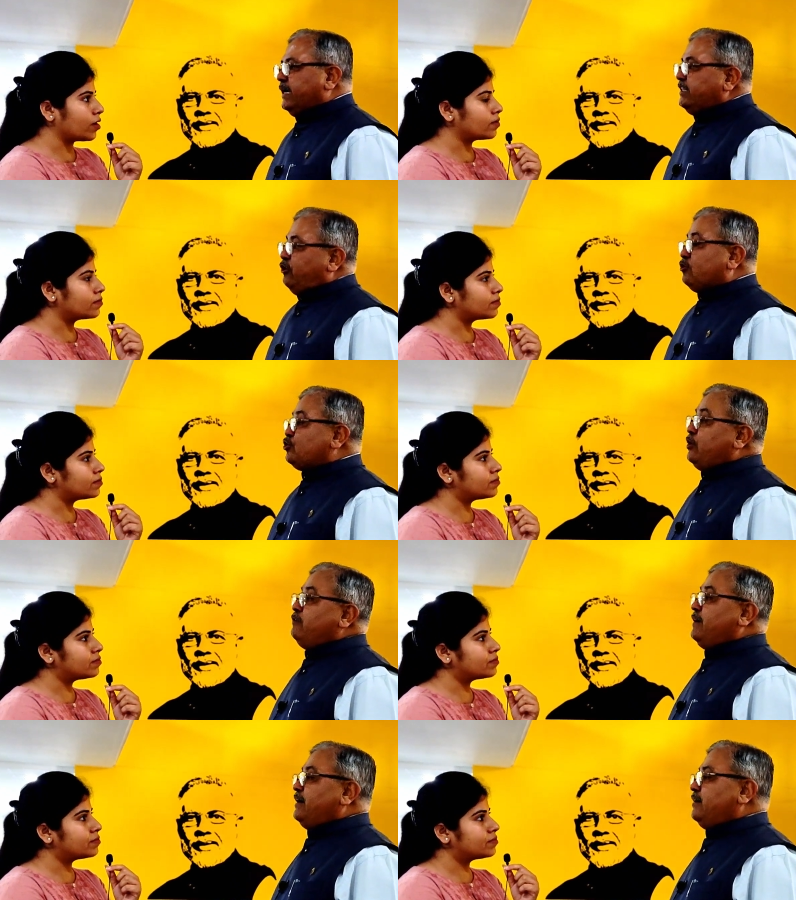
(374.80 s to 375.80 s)
Speaker 1: and they also
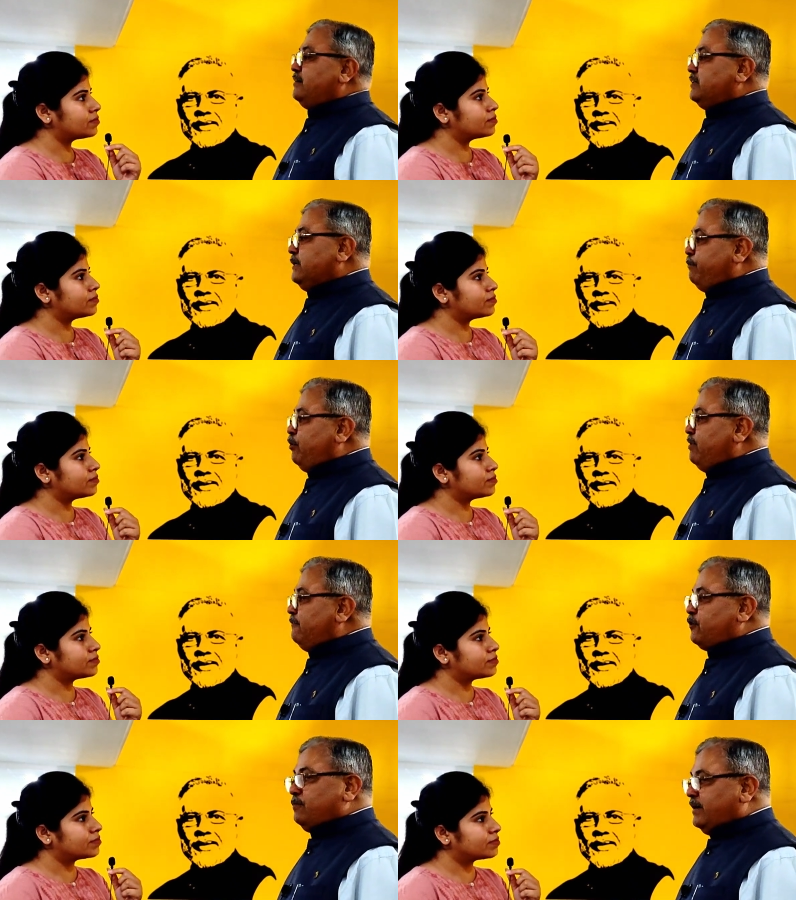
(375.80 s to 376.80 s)
have a diploma
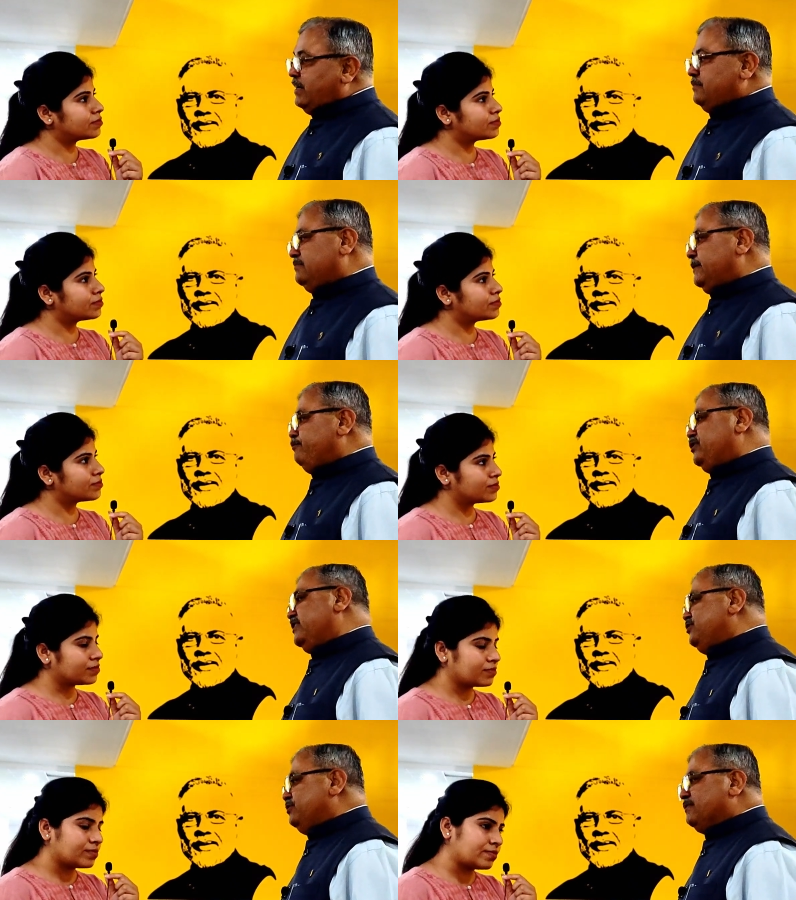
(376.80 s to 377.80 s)
from a
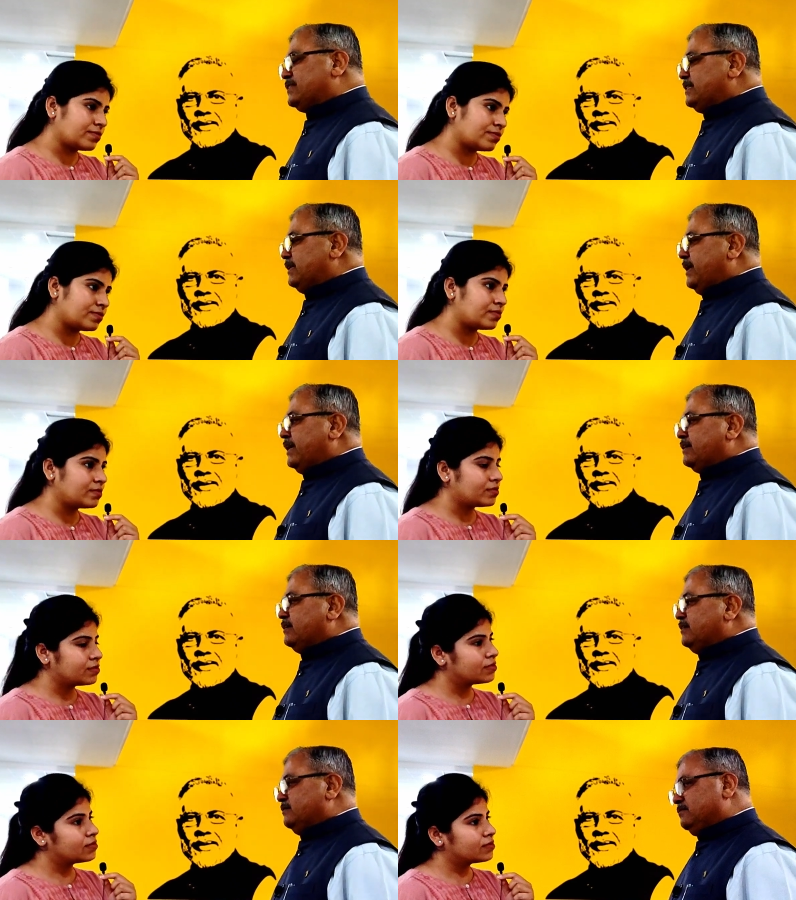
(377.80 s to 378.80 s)
reputed university like
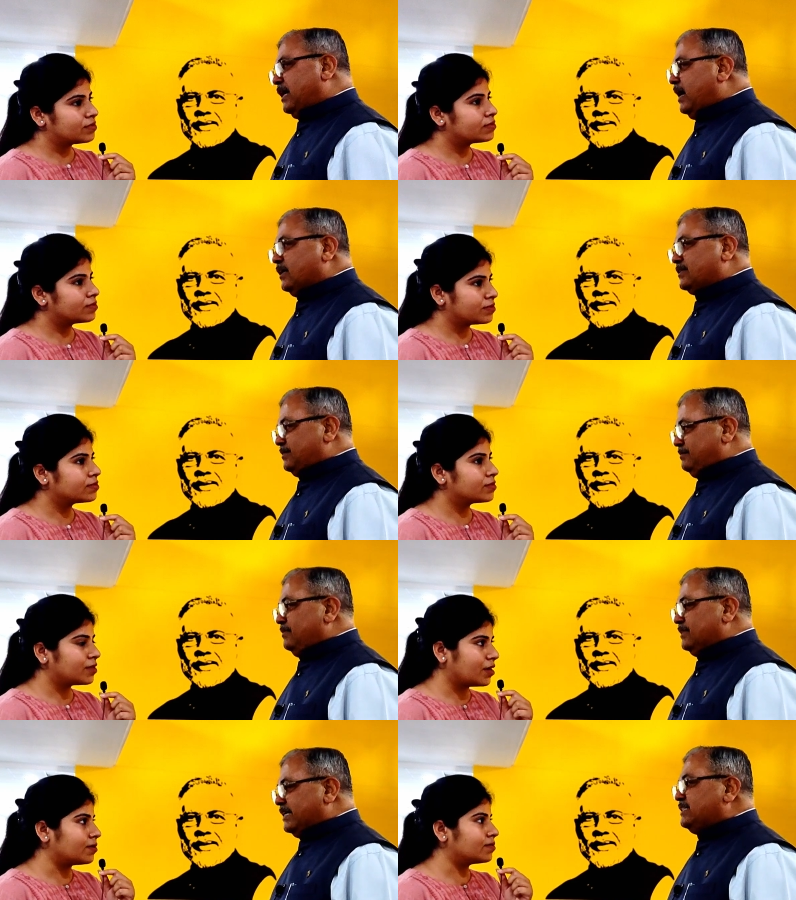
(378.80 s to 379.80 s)
uh, ours
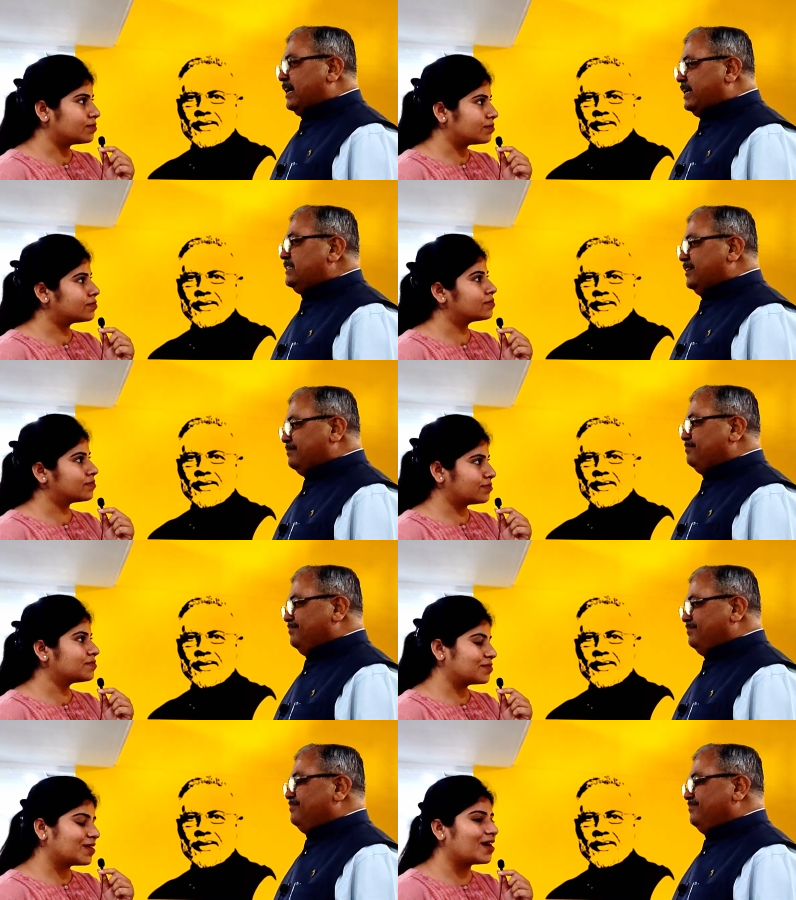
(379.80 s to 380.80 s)
yeah. that is the idea
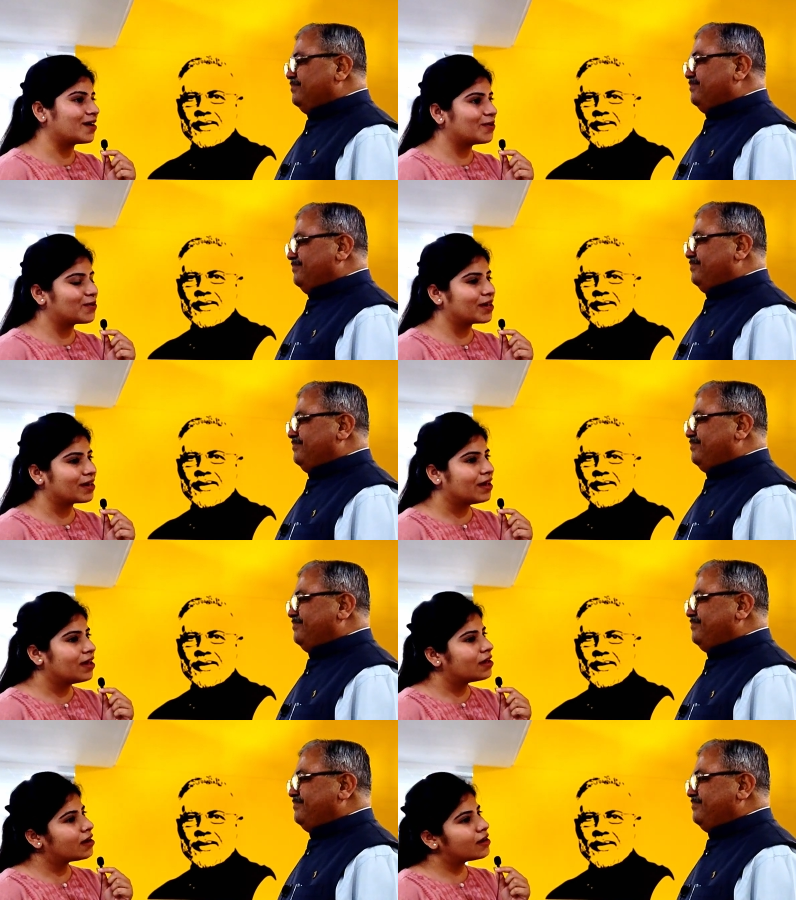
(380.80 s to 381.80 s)
Speaker 2: yeah okay
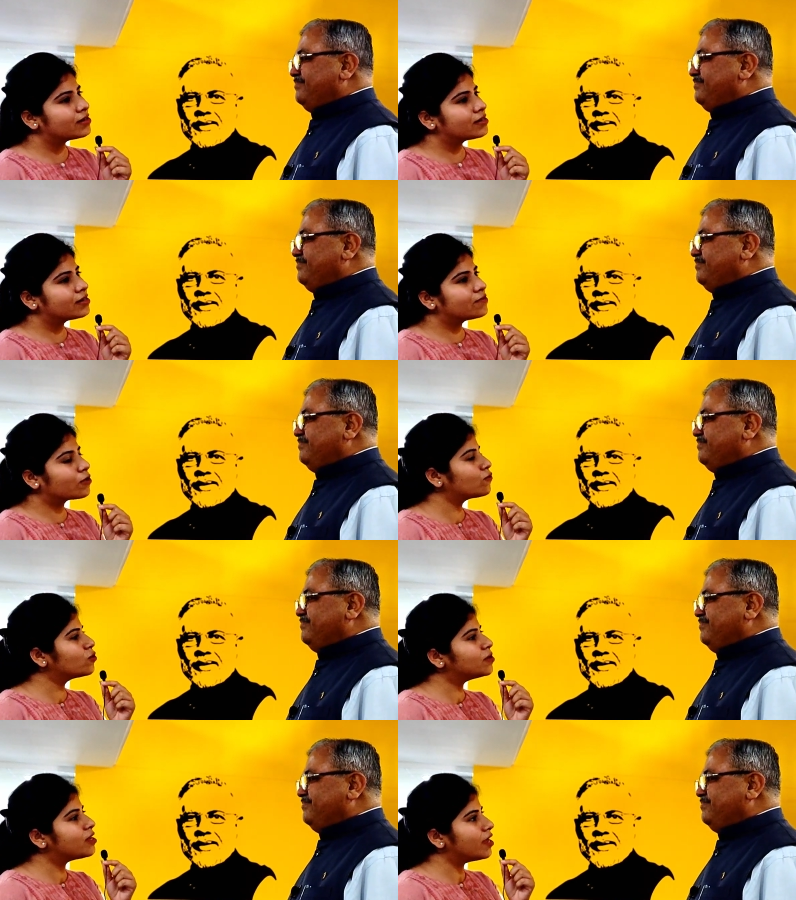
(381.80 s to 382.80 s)
and uh, what
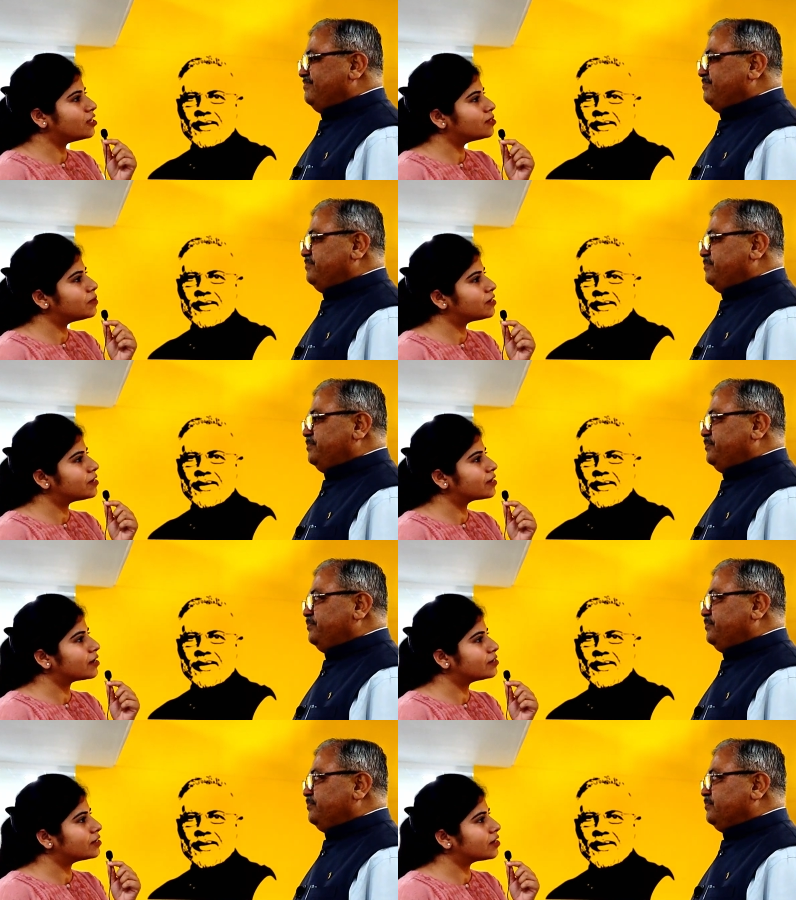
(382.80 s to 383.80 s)
would be the eligibility
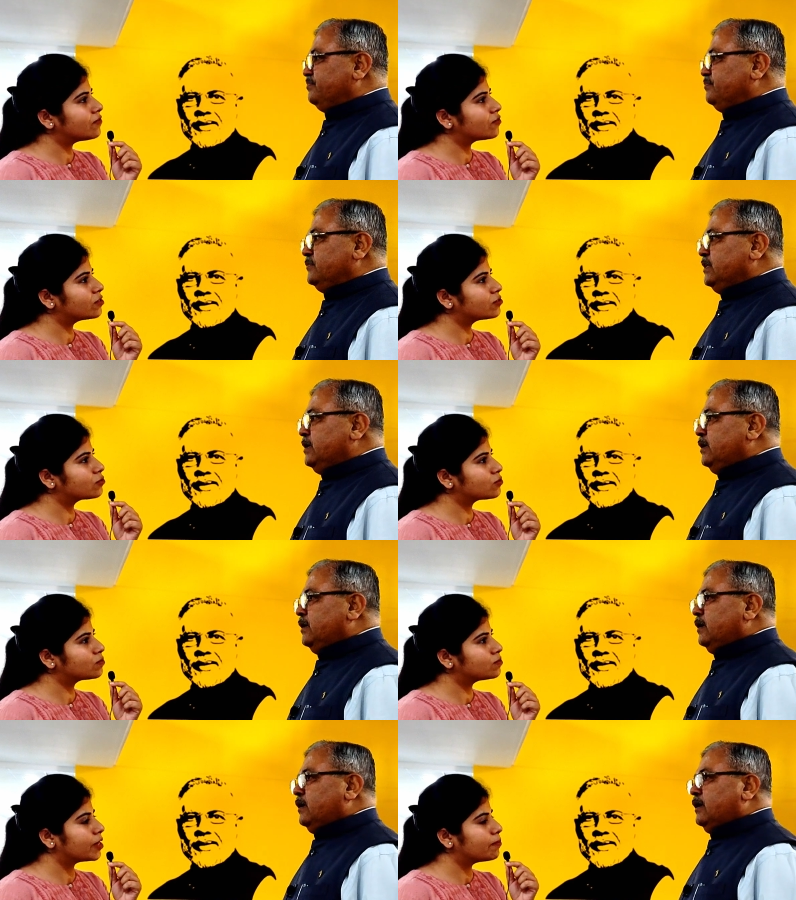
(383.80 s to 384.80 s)
criteria for this
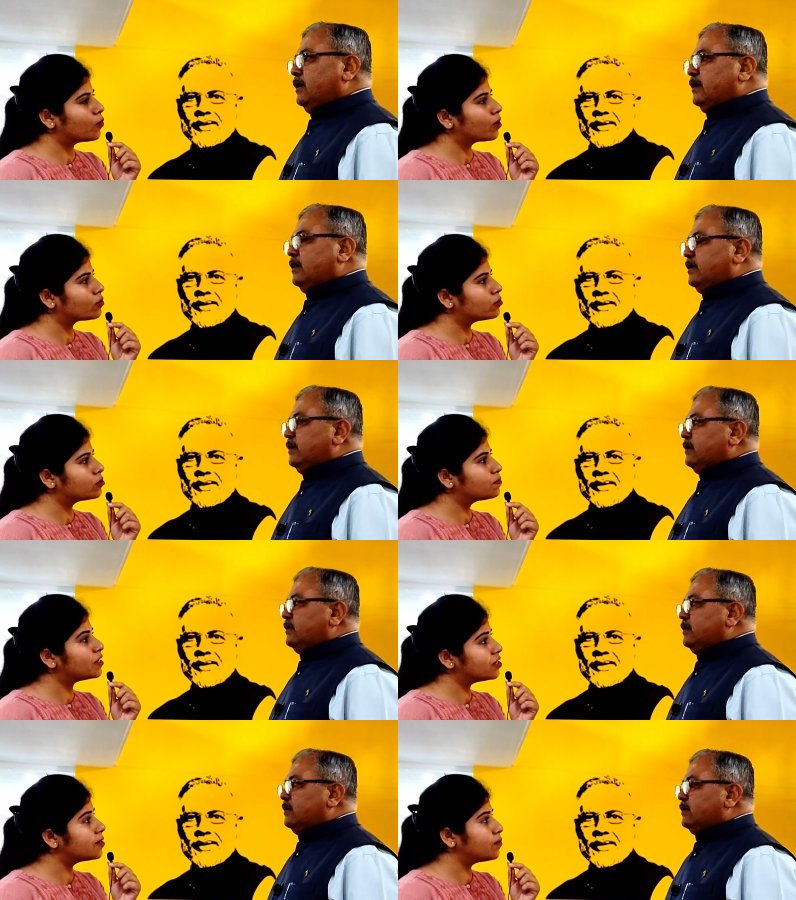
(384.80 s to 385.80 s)
diploma course
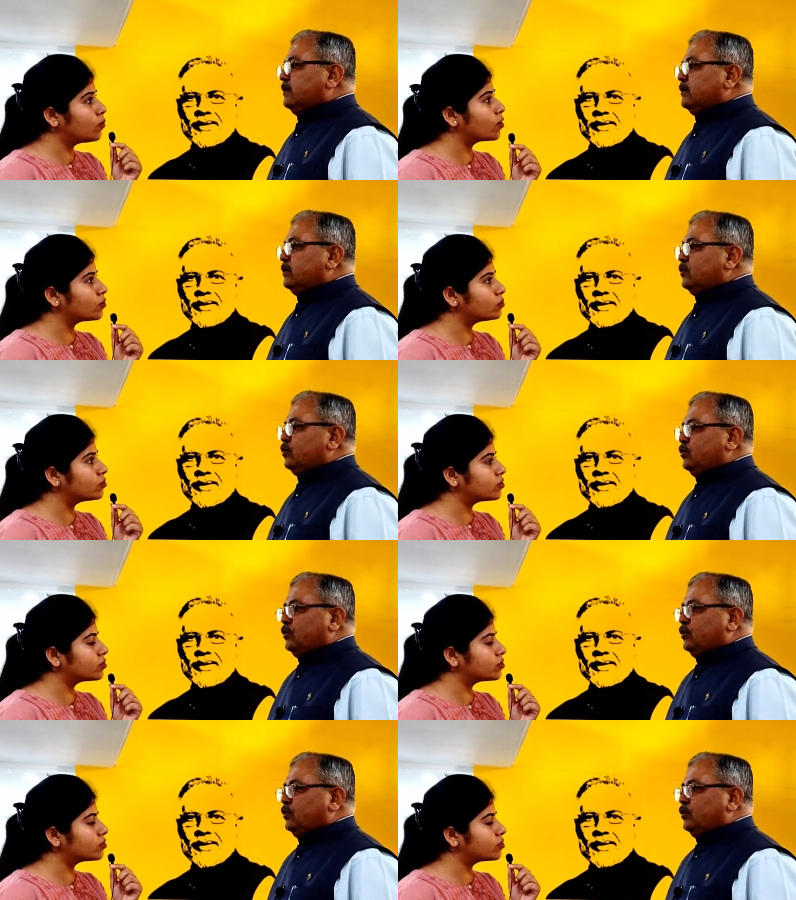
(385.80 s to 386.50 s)
pg diploma course